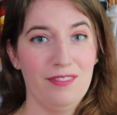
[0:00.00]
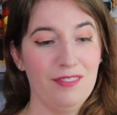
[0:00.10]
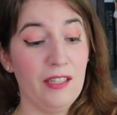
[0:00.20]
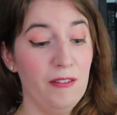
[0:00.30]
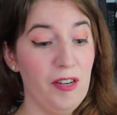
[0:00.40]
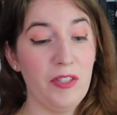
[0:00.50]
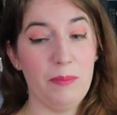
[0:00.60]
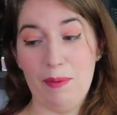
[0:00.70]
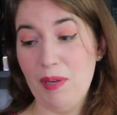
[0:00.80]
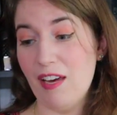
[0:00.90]
Like who knows,
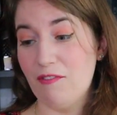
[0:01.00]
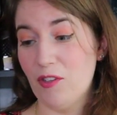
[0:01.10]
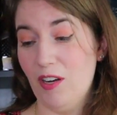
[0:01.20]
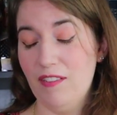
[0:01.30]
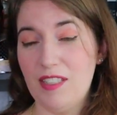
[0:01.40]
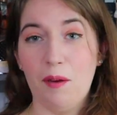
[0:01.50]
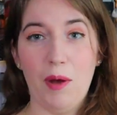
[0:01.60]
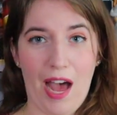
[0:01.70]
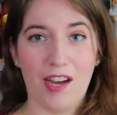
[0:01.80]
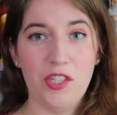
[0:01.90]
maybe after all this I
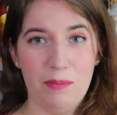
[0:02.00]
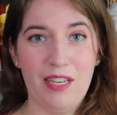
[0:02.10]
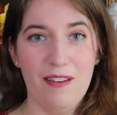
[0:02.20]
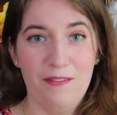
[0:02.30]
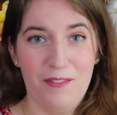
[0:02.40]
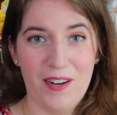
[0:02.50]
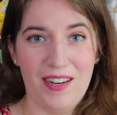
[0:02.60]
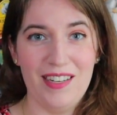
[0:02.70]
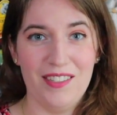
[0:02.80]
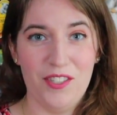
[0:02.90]
will actually be
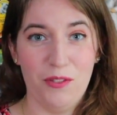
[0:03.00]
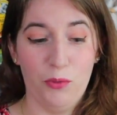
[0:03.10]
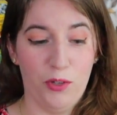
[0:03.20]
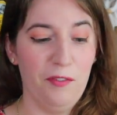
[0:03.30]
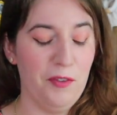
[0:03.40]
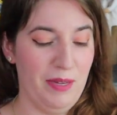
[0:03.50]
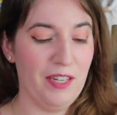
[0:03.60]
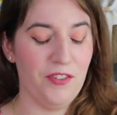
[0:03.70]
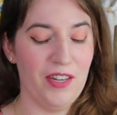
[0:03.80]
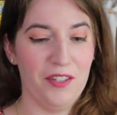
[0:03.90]
converted into more of a
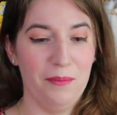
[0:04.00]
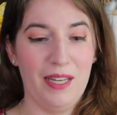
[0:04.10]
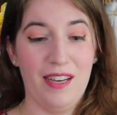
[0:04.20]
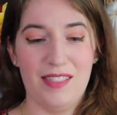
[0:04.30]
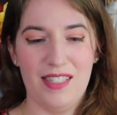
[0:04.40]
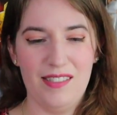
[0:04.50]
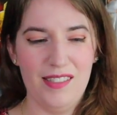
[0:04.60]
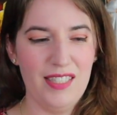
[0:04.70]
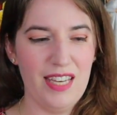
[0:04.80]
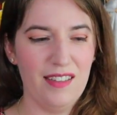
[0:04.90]
beer drinker because this
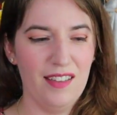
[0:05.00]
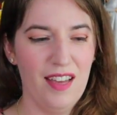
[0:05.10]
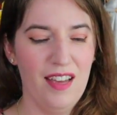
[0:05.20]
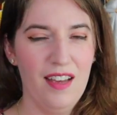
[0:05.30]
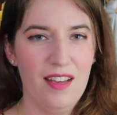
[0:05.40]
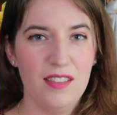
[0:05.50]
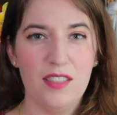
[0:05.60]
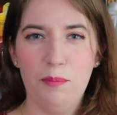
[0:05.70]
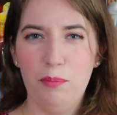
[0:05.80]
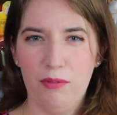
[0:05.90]
is like
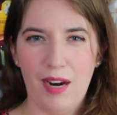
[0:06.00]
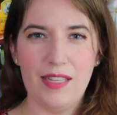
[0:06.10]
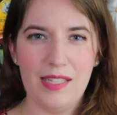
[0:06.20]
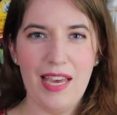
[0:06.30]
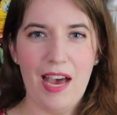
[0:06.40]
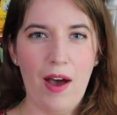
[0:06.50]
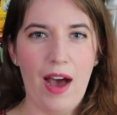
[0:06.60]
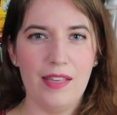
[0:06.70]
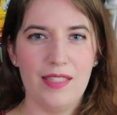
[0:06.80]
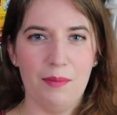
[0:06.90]
surprising how
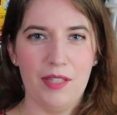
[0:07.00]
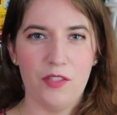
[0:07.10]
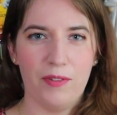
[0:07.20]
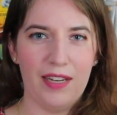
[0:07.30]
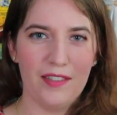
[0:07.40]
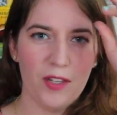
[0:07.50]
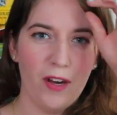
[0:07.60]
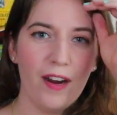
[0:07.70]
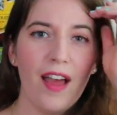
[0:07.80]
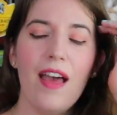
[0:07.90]
high some of these ratings
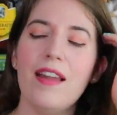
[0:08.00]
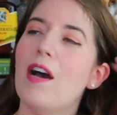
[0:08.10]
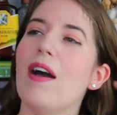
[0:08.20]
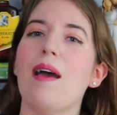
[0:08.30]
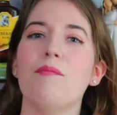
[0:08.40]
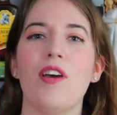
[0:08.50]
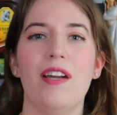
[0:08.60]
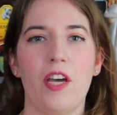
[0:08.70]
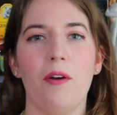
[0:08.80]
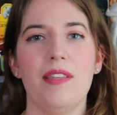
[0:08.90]
are. Now I am trying
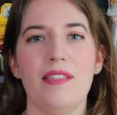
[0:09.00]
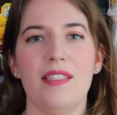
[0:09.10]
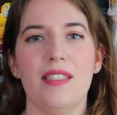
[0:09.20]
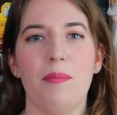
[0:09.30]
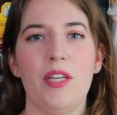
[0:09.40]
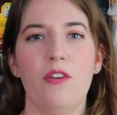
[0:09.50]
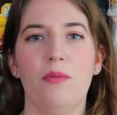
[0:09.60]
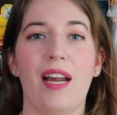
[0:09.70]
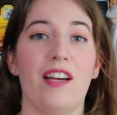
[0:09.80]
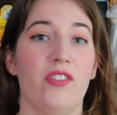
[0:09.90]
to go with this as somebody who
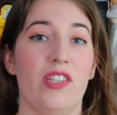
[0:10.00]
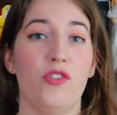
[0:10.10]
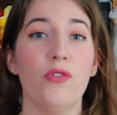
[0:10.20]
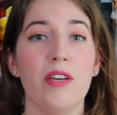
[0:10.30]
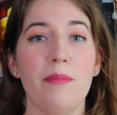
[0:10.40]
would actually enjoy